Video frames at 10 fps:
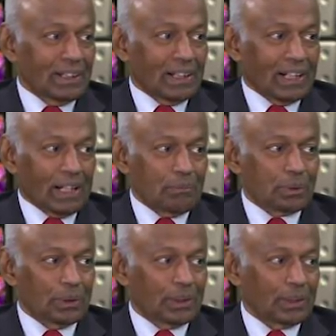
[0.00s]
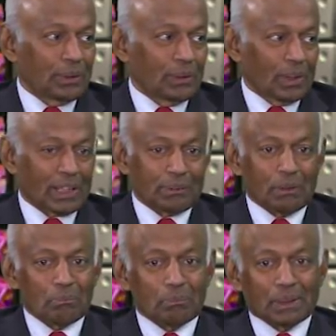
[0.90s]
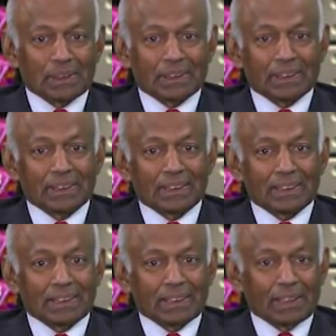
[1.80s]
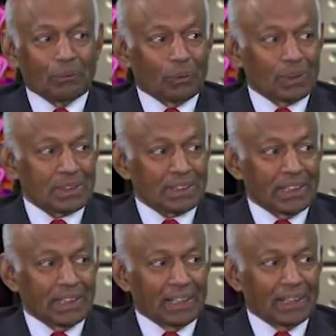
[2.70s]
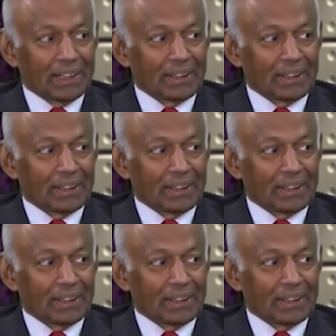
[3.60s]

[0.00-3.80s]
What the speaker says: I'm sure you all remember the old saying,